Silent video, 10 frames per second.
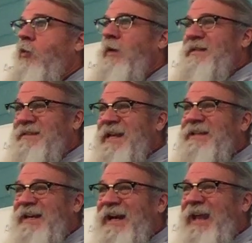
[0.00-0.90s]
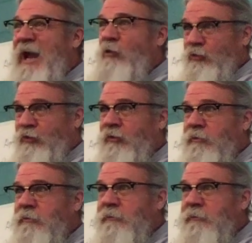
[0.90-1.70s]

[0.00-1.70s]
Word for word: receipt accounts